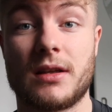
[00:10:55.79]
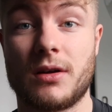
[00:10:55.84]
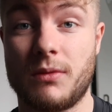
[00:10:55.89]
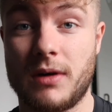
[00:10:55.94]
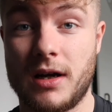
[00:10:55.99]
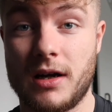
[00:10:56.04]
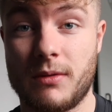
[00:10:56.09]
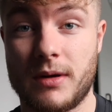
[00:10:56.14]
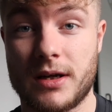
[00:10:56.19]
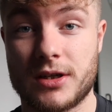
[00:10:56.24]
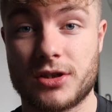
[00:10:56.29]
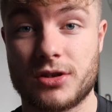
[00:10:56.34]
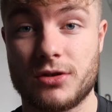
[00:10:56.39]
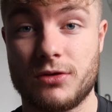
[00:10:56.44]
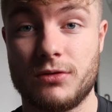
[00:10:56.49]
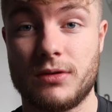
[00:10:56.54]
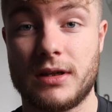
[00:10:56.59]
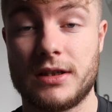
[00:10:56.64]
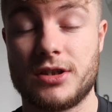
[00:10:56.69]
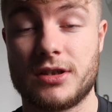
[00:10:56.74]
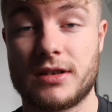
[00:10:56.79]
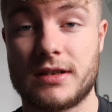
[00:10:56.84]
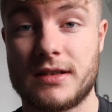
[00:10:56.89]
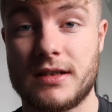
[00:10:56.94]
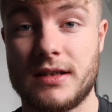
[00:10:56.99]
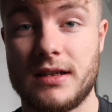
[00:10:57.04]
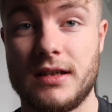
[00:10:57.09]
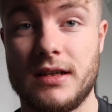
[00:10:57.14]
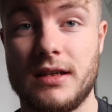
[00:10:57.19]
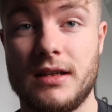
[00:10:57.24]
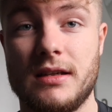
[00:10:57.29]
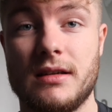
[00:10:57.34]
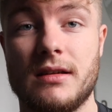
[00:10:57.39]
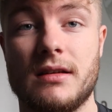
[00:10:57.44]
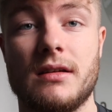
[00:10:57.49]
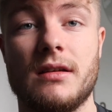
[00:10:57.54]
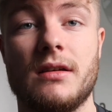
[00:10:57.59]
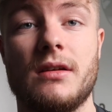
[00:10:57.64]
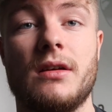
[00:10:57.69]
to the Wild West show, as you've seen.